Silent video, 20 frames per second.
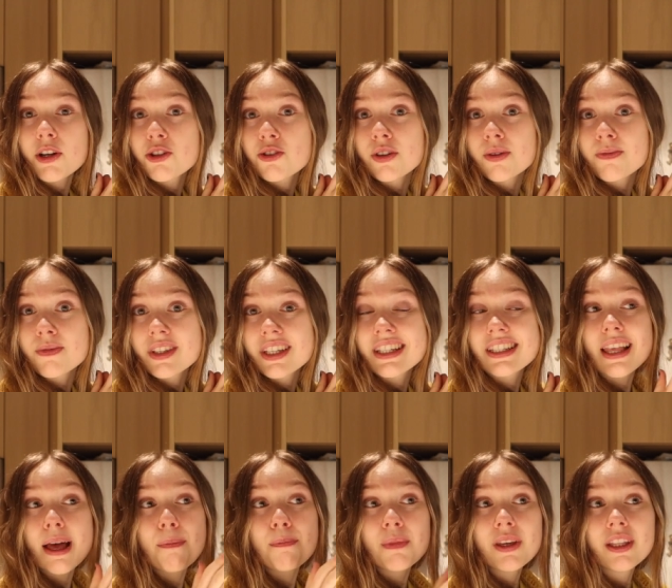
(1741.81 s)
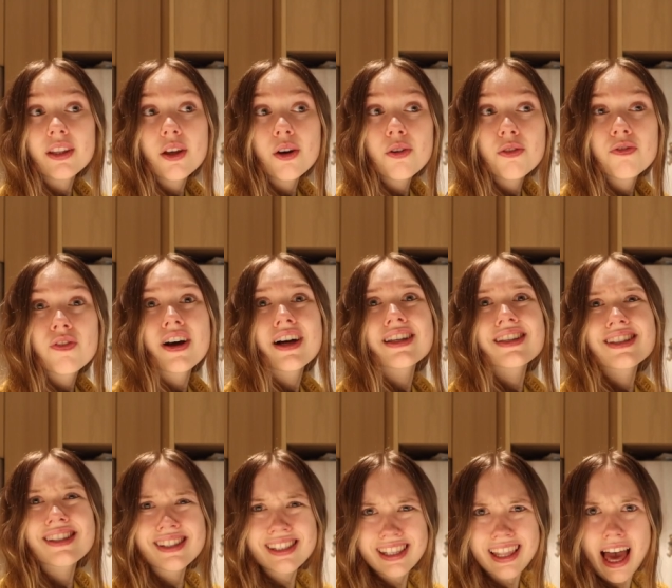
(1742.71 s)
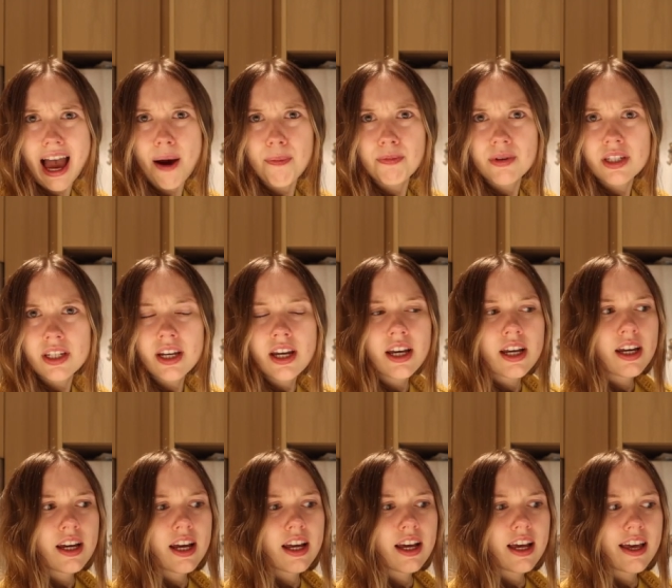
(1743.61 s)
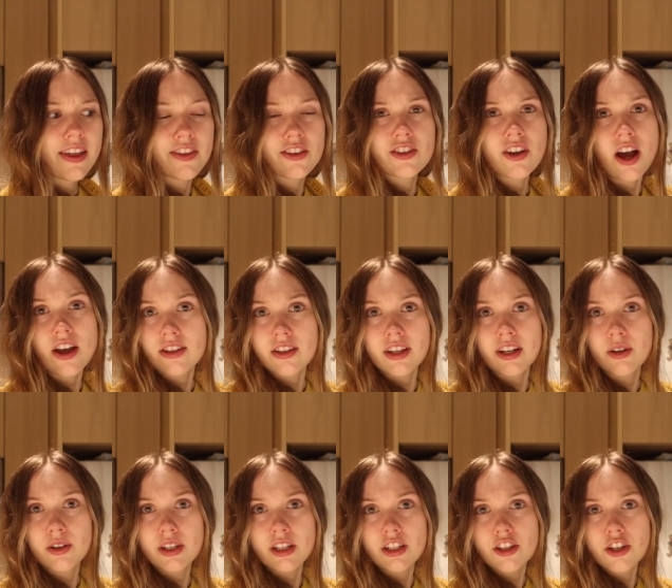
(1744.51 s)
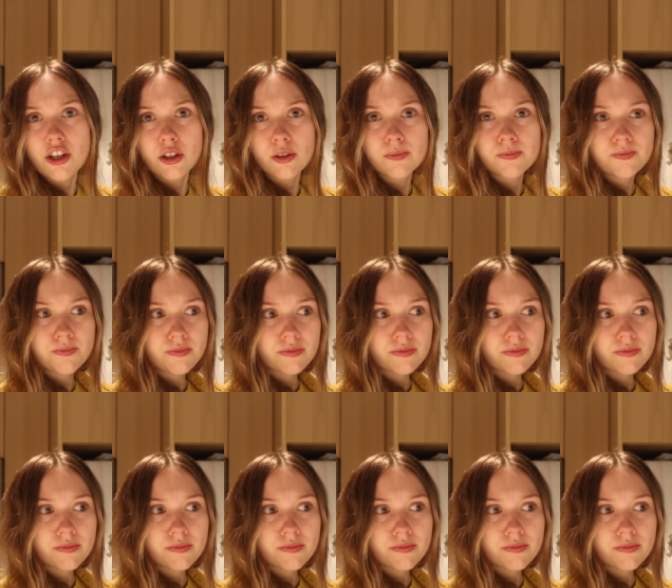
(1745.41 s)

mushrooms because that meatloaf slapped and the sauce on it did too.